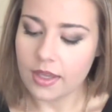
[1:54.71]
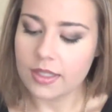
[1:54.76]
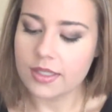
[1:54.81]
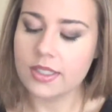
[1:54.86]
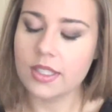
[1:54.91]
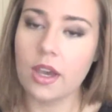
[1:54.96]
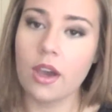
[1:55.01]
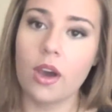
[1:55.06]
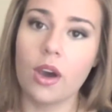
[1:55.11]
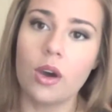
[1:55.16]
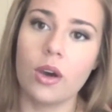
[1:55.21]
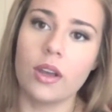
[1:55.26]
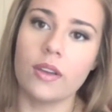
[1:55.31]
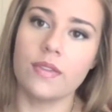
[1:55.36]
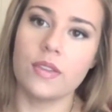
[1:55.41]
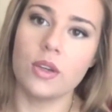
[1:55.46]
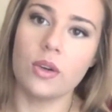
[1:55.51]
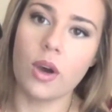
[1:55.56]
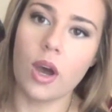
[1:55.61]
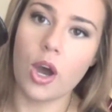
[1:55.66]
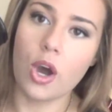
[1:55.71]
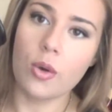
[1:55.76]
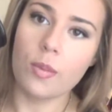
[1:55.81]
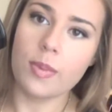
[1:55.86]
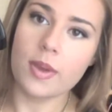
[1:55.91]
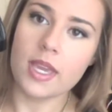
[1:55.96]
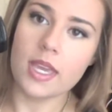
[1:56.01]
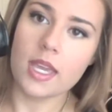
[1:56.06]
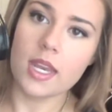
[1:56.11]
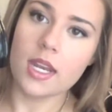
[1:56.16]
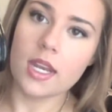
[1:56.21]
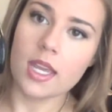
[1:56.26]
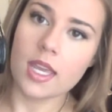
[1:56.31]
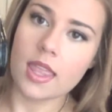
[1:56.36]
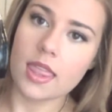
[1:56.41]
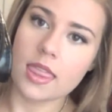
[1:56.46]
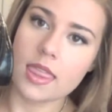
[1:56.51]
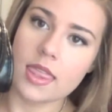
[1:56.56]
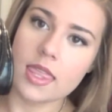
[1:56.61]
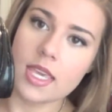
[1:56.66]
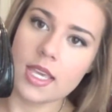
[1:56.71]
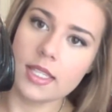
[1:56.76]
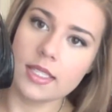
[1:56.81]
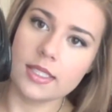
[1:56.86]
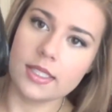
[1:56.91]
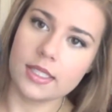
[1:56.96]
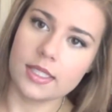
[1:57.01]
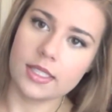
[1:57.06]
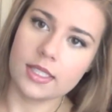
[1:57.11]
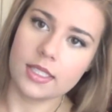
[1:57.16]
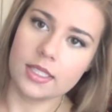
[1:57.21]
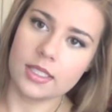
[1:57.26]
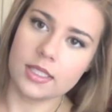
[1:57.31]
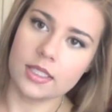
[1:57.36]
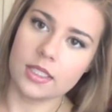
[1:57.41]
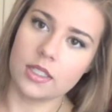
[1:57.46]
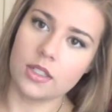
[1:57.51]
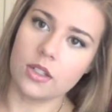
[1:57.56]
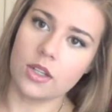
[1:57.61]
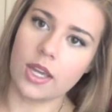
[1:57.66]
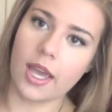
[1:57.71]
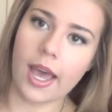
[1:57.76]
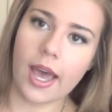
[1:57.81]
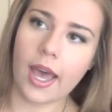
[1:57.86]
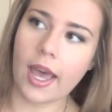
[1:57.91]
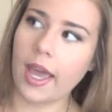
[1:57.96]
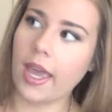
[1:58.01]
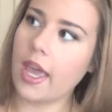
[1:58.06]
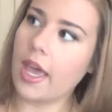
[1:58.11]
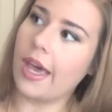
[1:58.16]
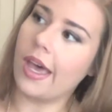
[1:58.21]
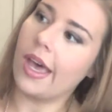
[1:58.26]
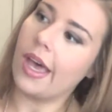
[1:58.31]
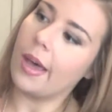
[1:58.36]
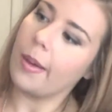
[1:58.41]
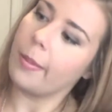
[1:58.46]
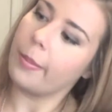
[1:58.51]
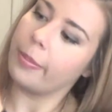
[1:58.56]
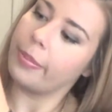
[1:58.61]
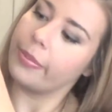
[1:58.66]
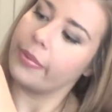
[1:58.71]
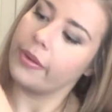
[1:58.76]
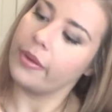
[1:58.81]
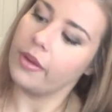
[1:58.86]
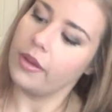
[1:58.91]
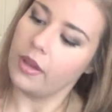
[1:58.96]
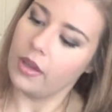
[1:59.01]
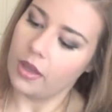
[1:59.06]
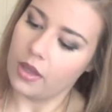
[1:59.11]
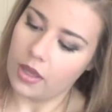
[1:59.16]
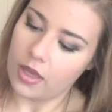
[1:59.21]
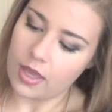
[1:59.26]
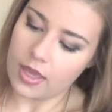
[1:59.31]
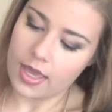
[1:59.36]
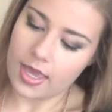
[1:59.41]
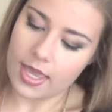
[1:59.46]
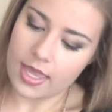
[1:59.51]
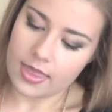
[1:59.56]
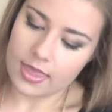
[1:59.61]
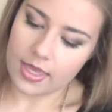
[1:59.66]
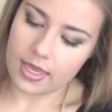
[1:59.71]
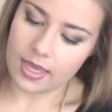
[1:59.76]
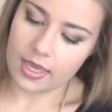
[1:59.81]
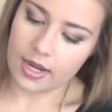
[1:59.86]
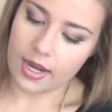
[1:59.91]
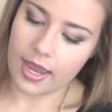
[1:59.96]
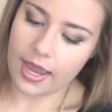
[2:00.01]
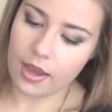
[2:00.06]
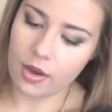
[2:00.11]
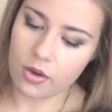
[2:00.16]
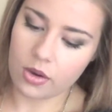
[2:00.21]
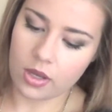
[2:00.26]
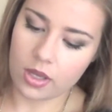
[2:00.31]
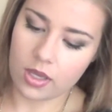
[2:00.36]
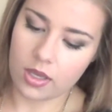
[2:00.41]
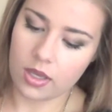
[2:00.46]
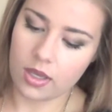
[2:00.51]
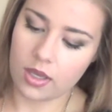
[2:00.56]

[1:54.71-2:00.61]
So if you open this little guy up, and then out